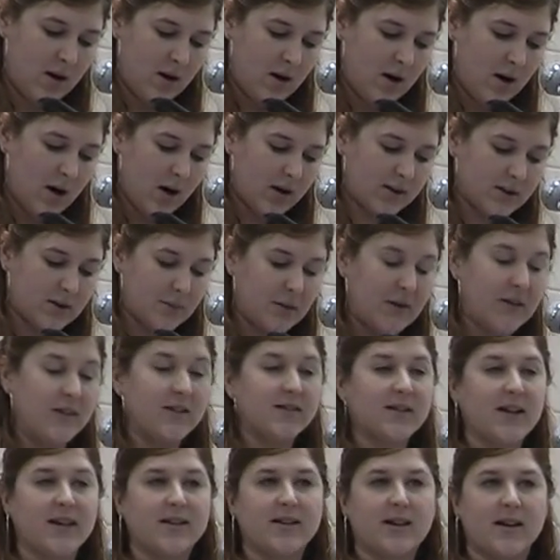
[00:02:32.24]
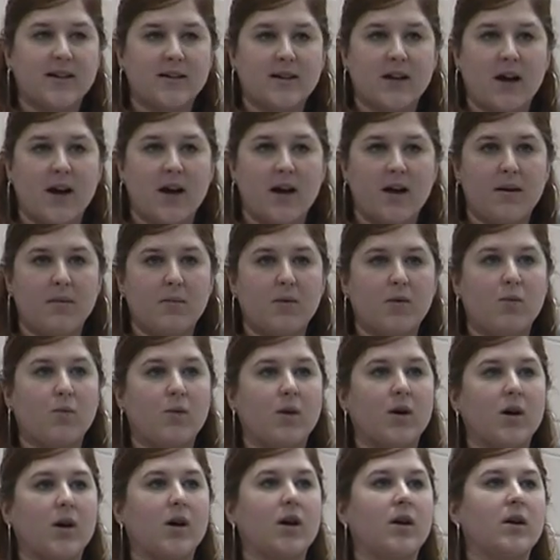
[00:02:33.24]
Our subpoenas at that time
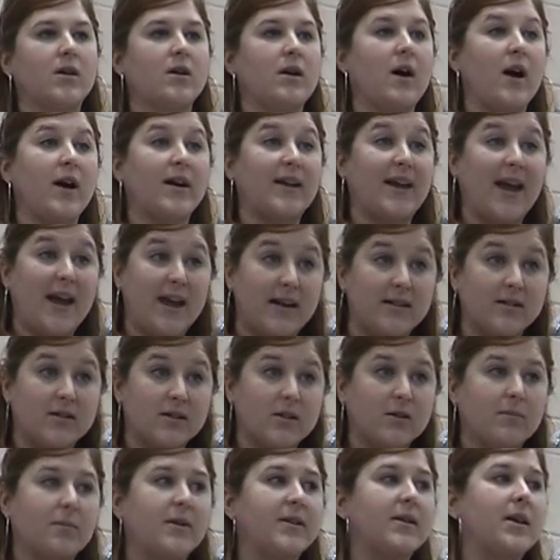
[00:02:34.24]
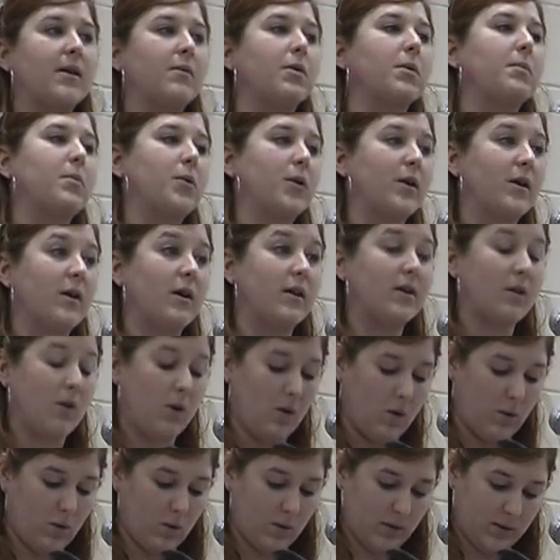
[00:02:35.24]
were not canceled, but they were put on
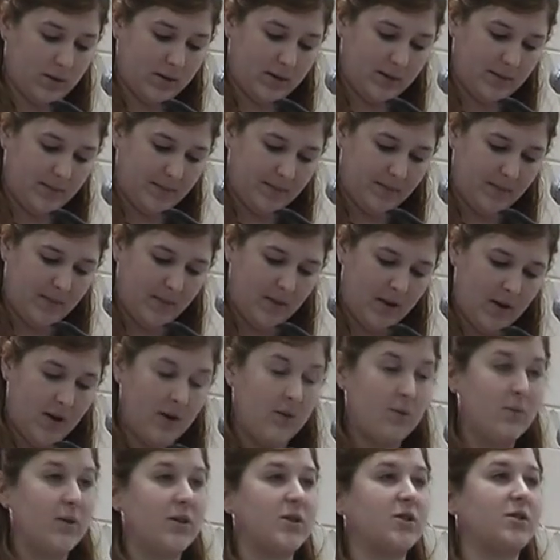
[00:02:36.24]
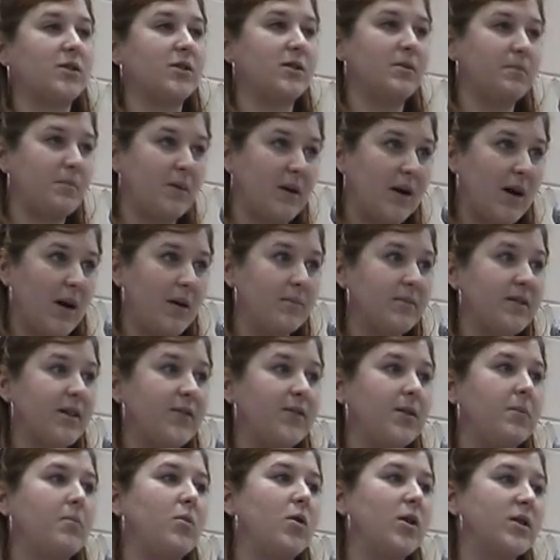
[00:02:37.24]
hold, which becomes
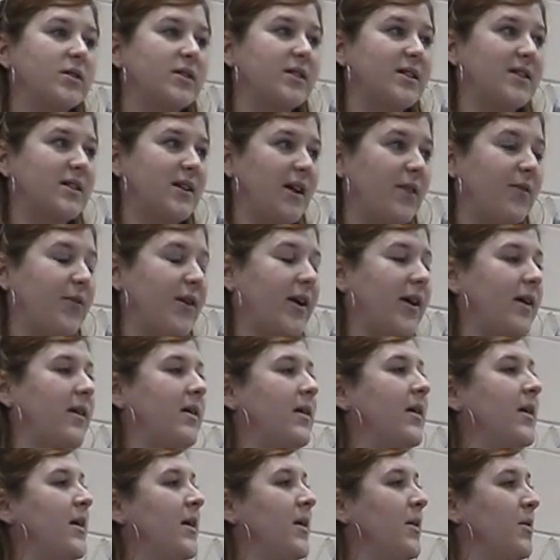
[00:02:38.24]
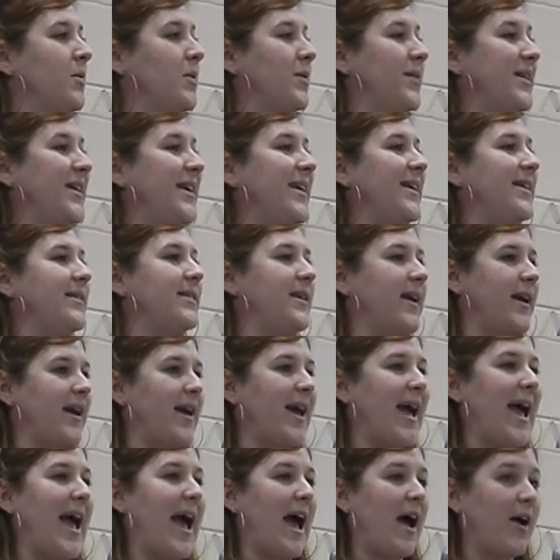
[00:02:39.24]
even more significant when the
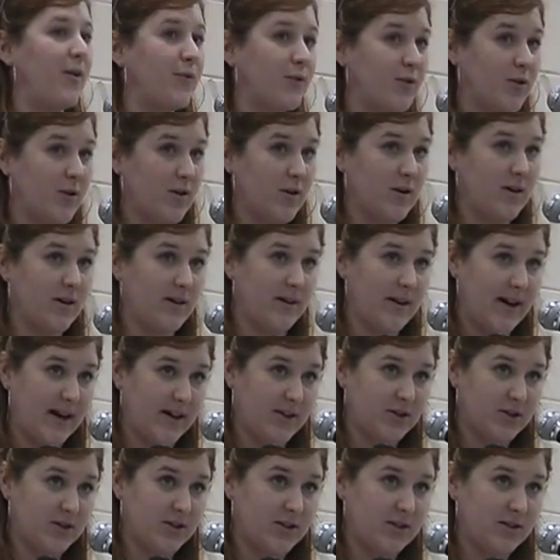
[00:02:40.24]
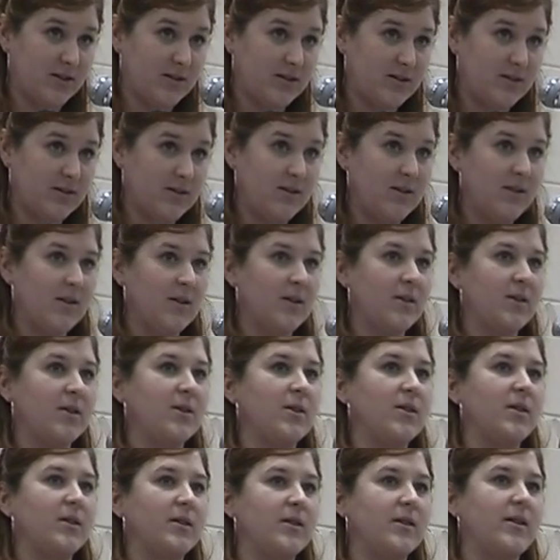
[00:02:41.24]
day after elections,
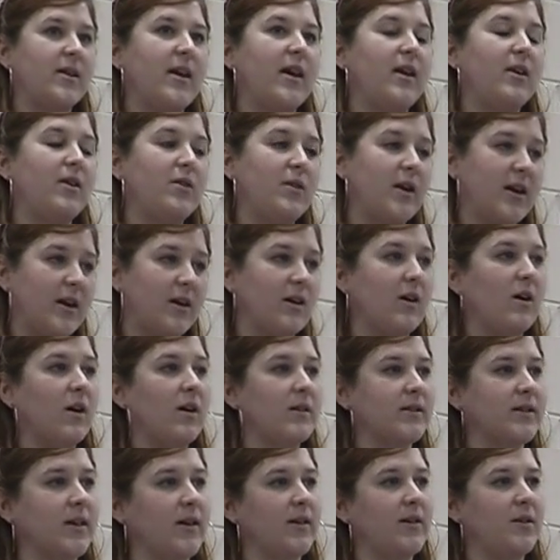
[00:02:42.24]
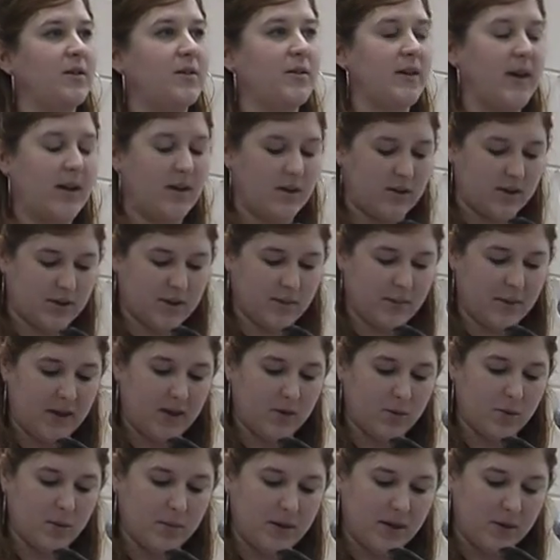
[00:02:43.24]
that you get a call telling you that your subpoena
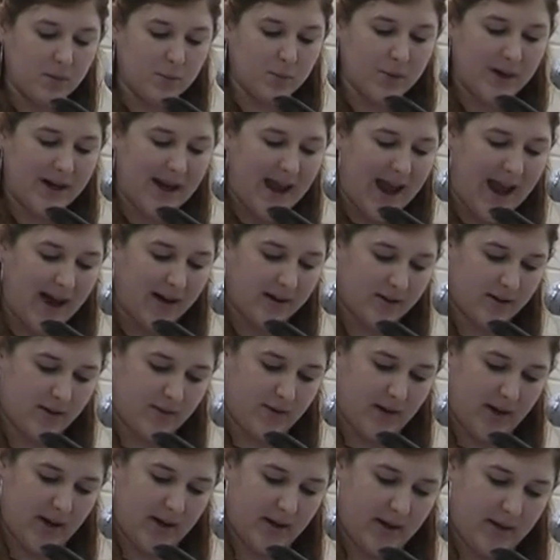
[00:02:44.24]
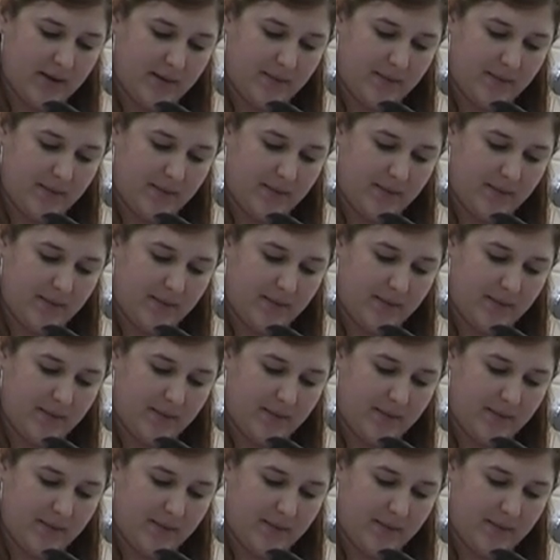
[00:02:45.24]
will be reactivated.